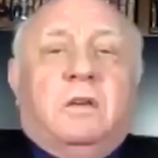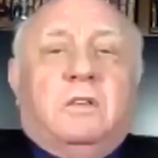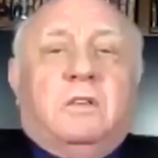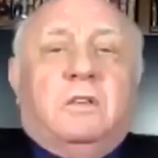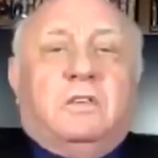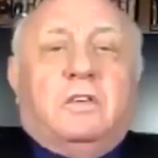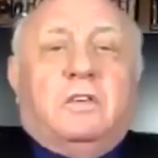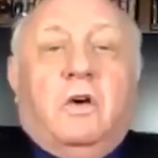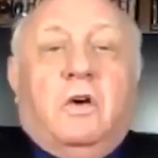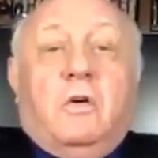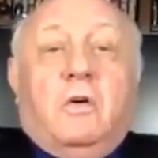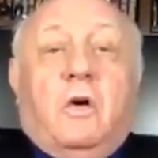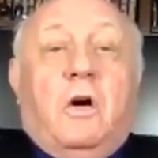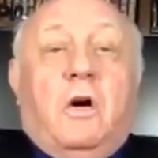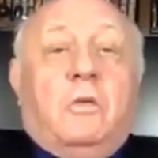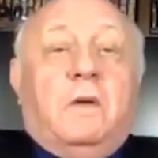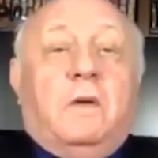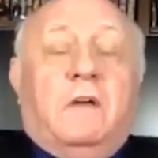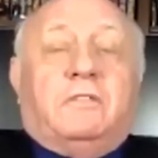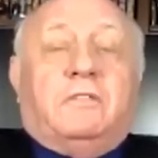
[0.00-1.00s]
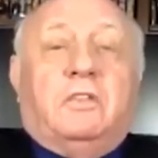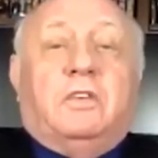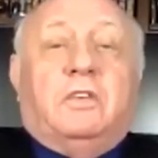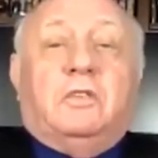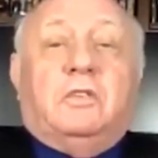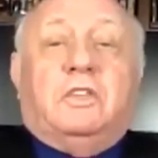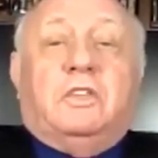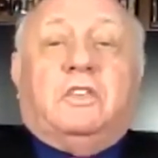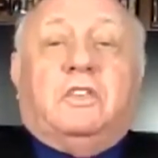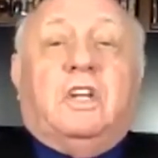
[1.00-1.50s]
So all we have to
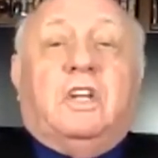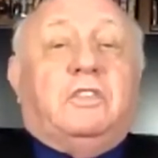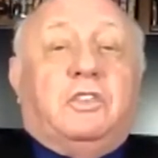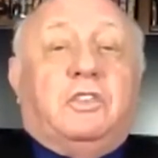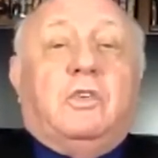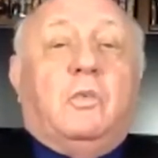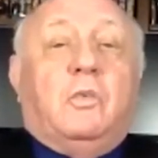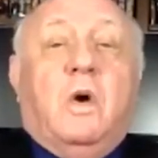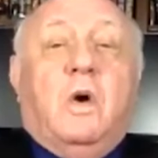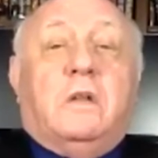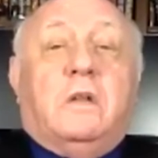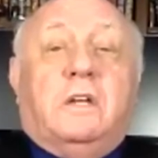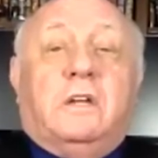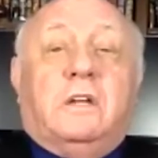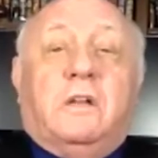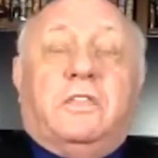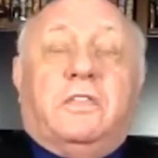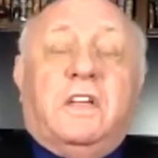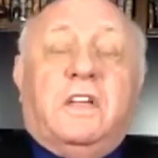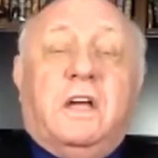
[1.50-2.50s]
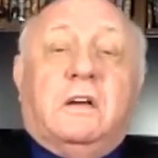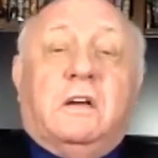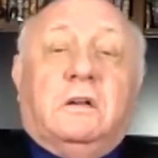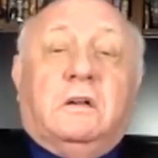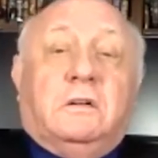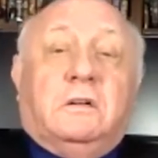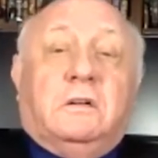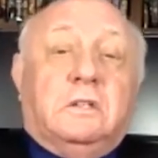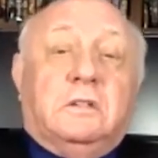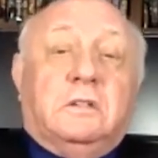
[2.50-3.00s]
do is teach you one little
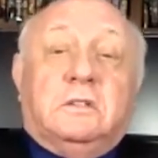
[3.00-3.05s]
thing,